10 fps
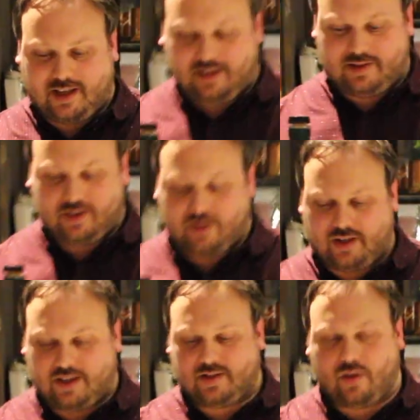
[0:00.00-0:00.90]
get into the
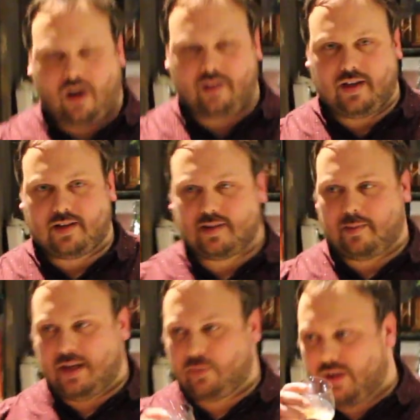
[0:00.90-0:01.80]
cookie. So on this, I
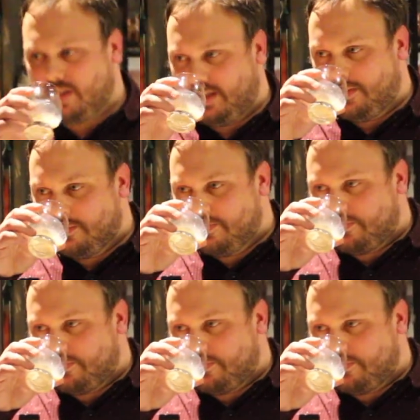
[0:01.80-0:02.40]
mean, really,